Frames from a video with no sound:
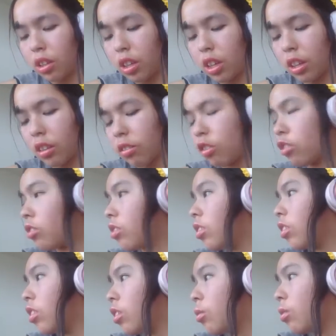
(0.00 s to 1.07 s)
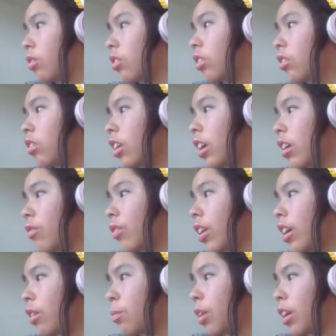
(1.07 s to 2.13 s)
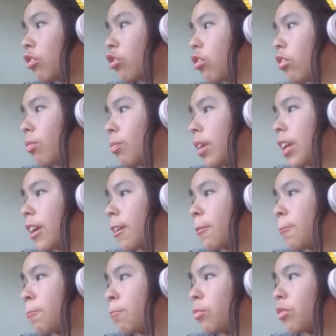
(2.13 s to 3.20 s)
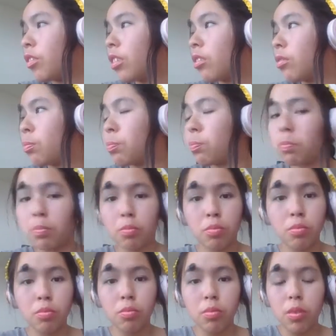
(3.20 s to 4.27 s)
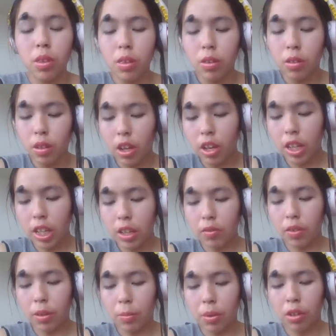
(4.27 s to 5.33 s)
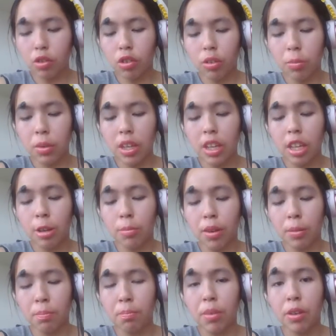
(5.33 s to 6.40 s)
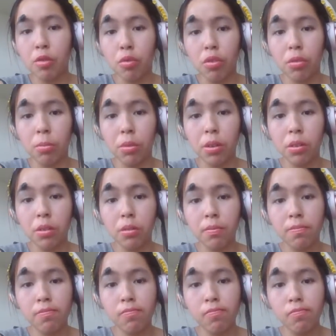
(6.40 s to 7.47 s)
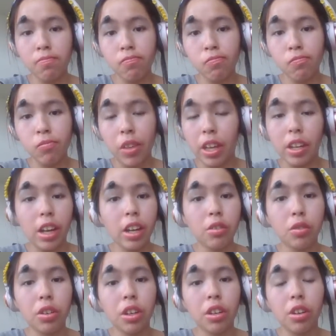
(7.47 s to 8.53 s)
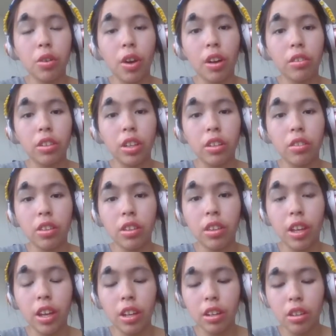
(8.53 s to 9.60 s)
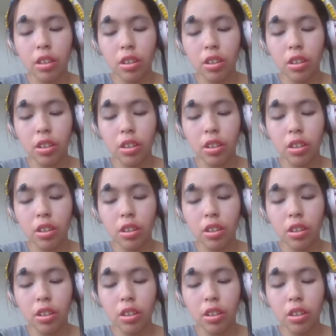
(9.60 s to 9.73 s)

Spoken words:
And they even had a picture of me. Just had even a picture of me in my bedroom, and I do not know how they did that.